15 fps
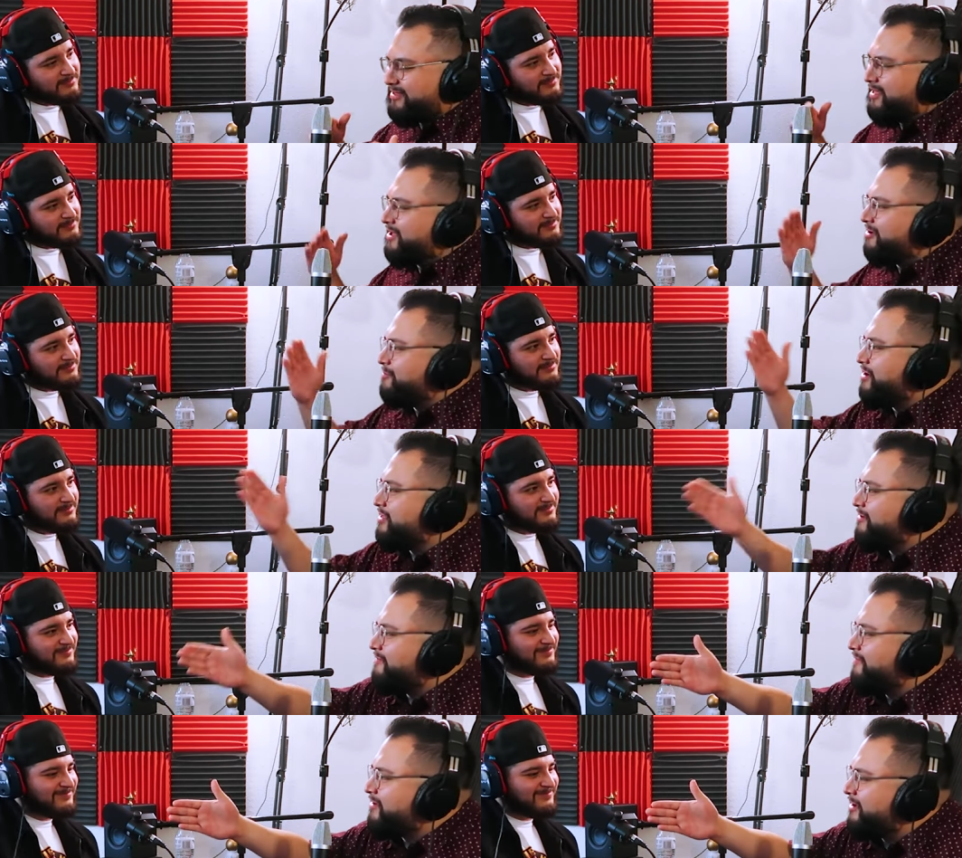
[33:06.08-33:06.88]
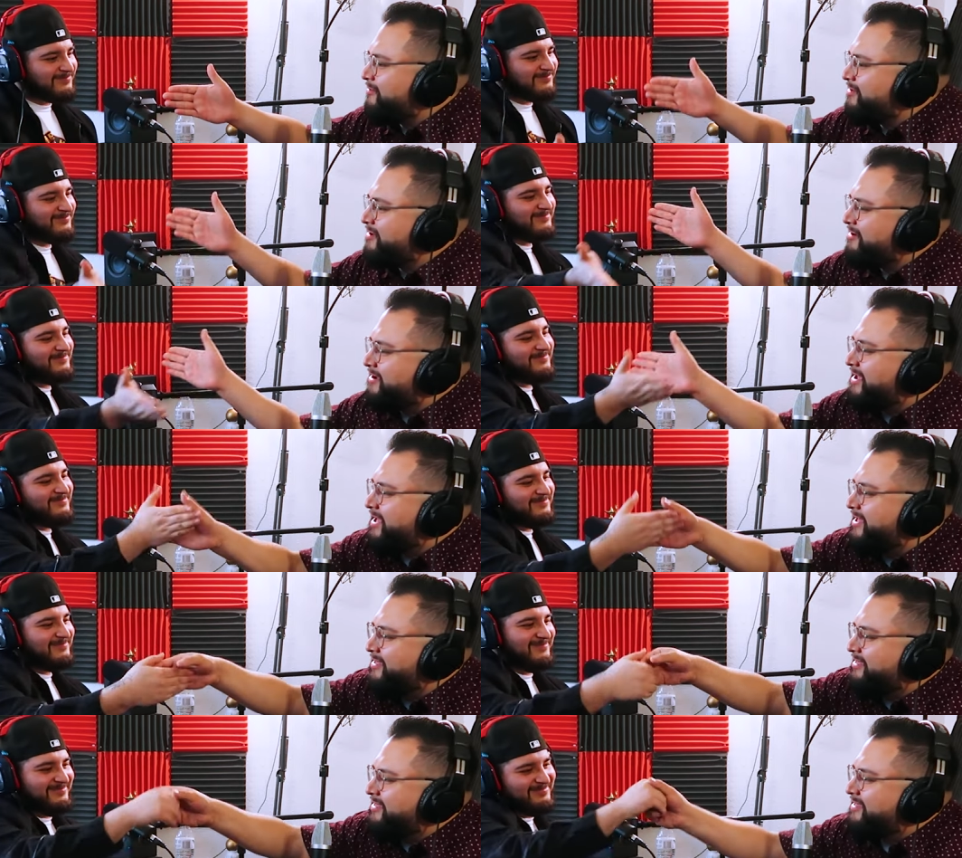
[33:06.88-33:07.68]
Speaker 1: thank you, brother, for coming here
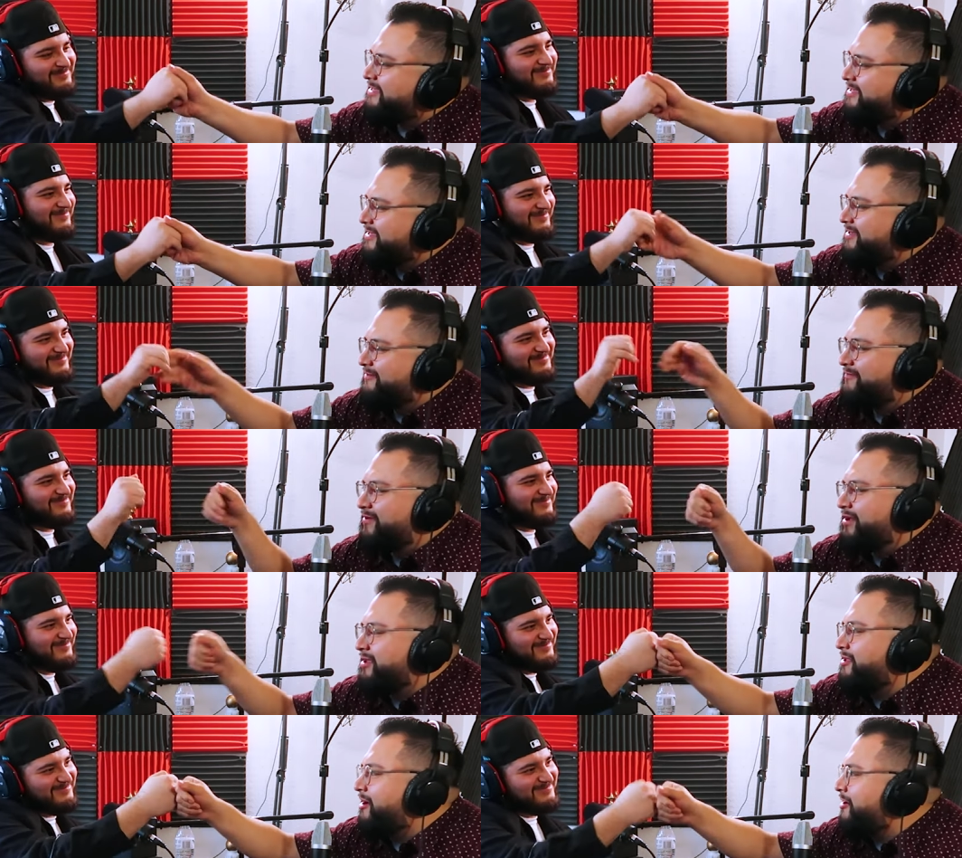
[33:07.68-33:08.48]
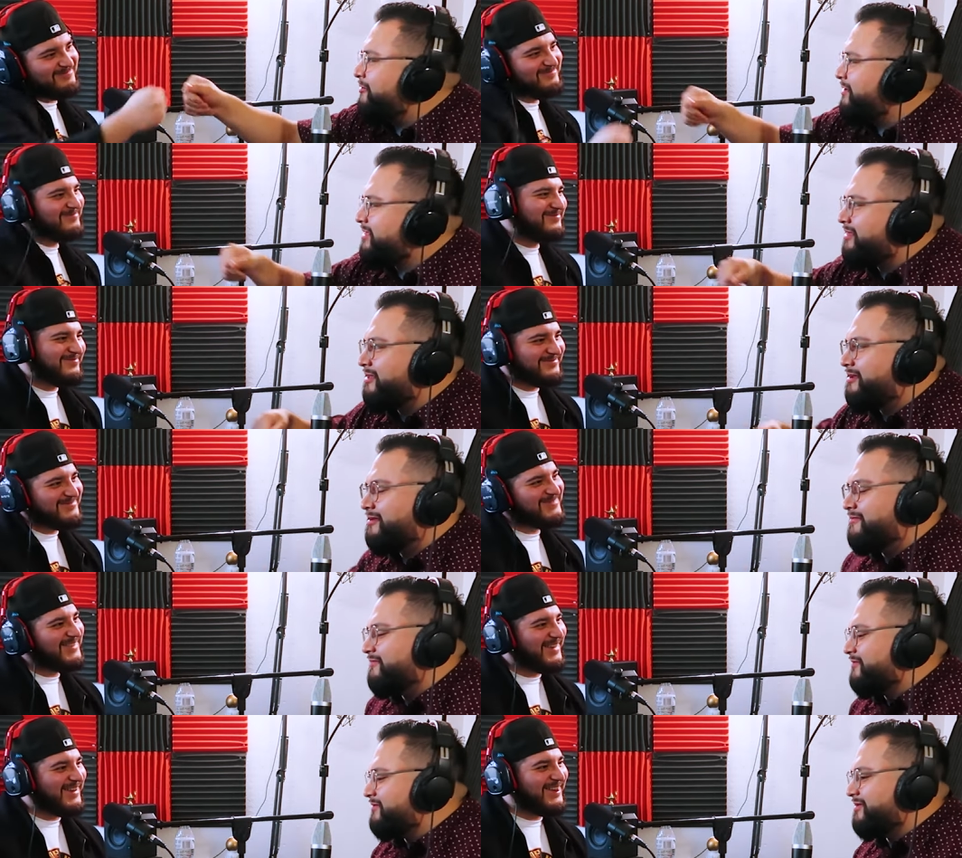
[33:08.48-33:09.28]
again. Fucking always
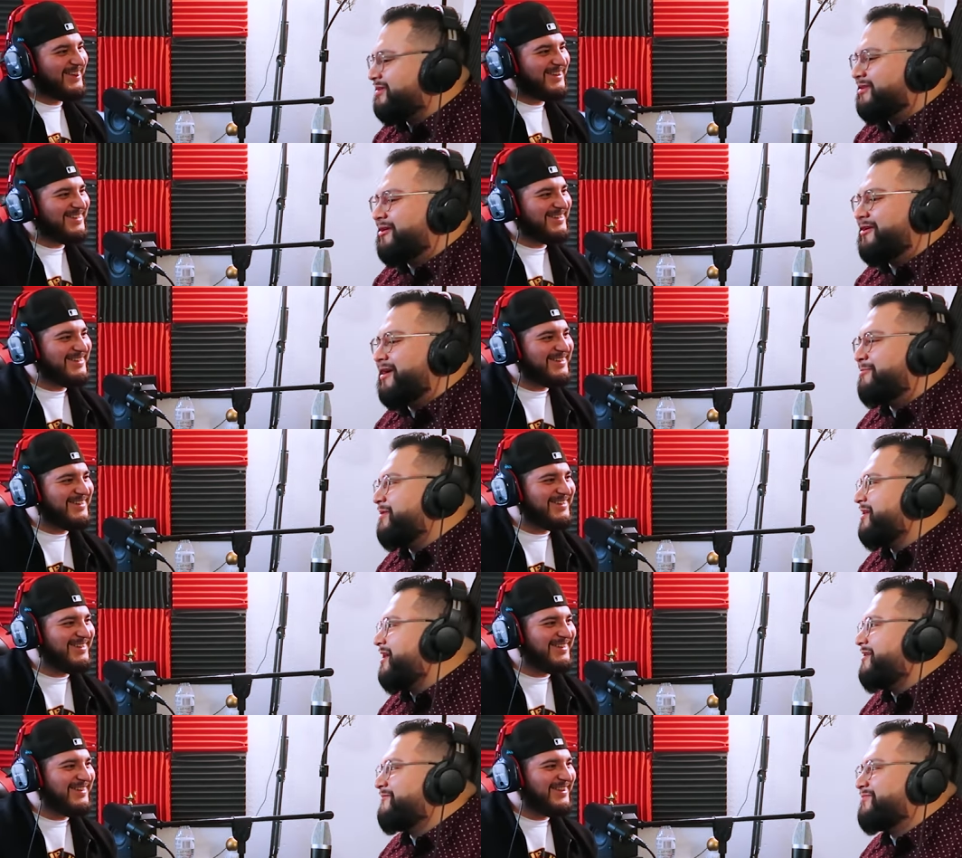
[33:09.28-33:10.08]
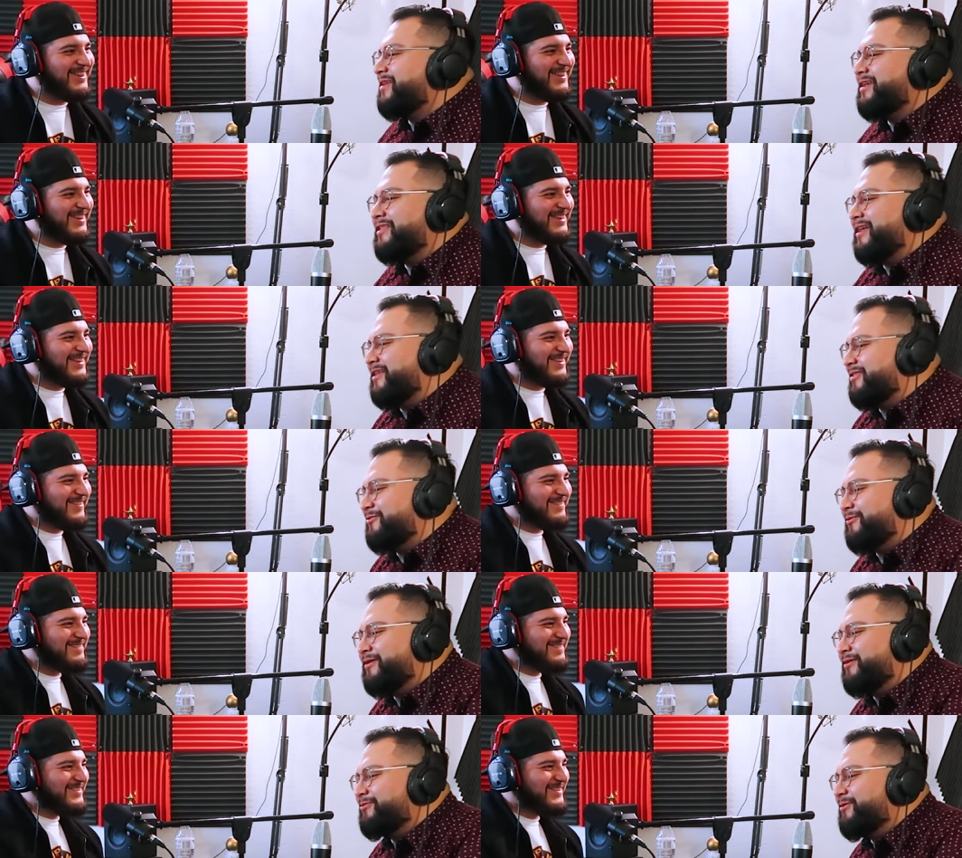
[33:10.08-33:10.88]
love. You know, I'm gonna have to get like
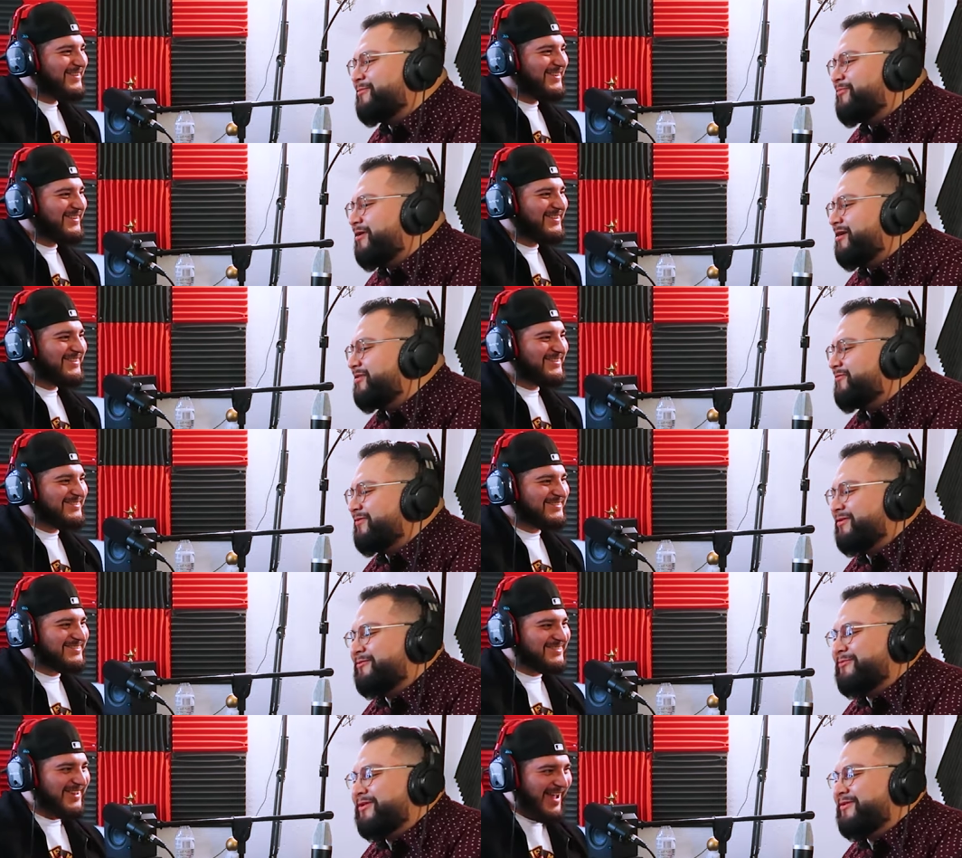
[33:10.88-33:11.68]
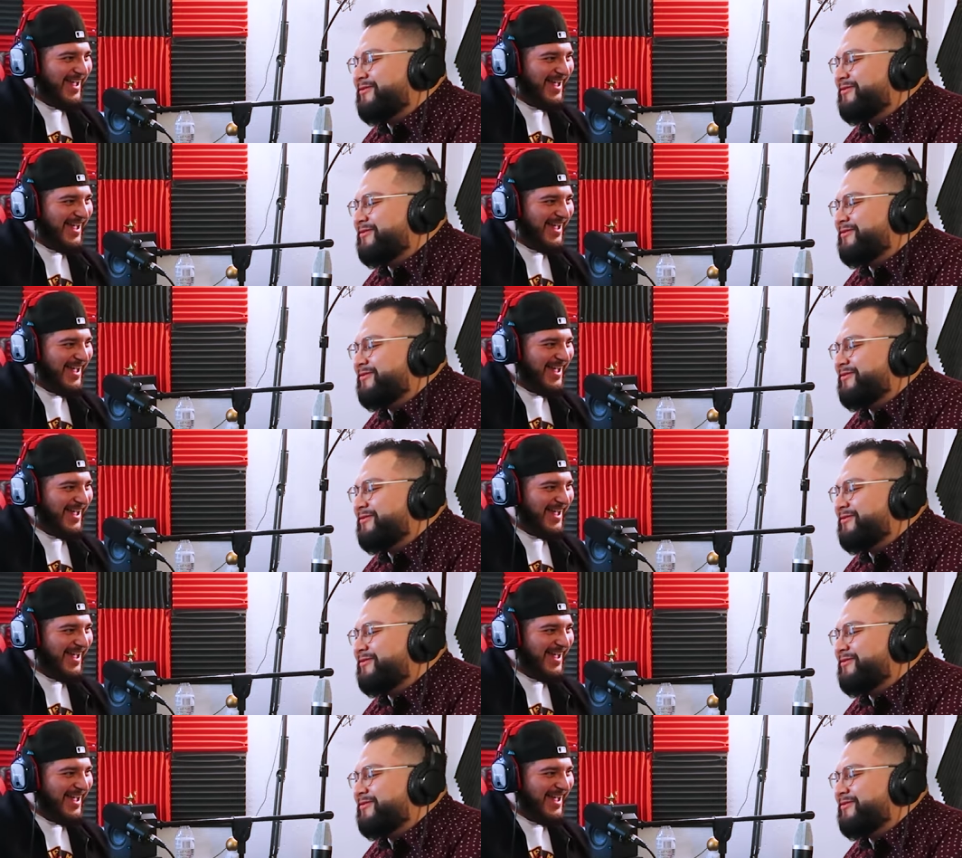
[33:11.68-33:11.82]
three three parts for you, bro.